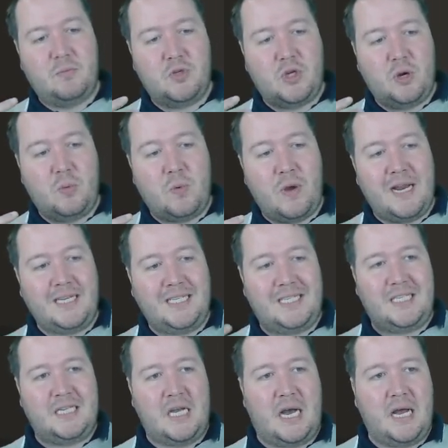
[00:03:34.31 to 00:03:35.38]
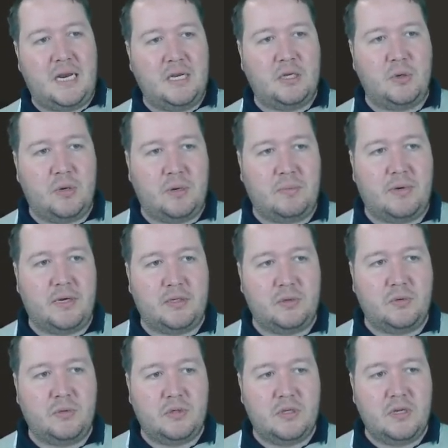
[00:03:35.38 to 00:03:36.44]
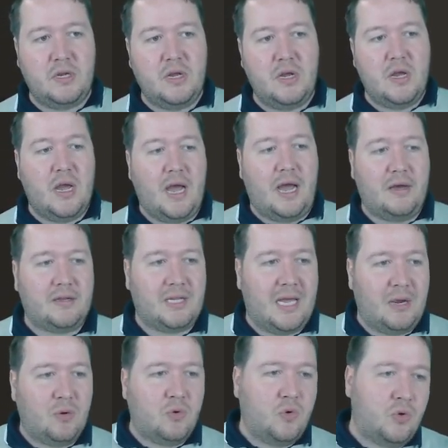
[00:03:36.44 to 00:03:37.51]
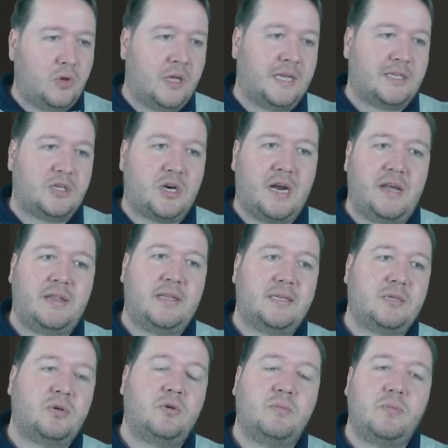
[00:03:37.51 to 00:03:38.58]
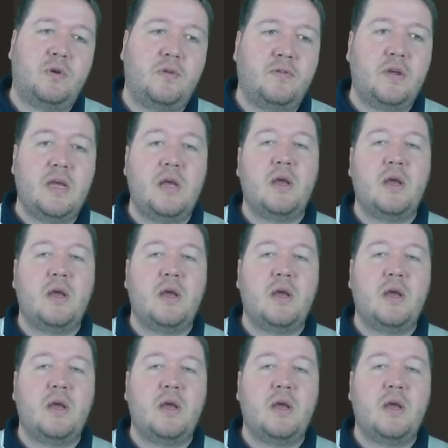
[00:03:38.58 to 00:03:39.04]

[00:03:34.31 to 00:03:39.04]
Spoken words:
So when I started doing puzzles, I was like, ooh, let's try this good move.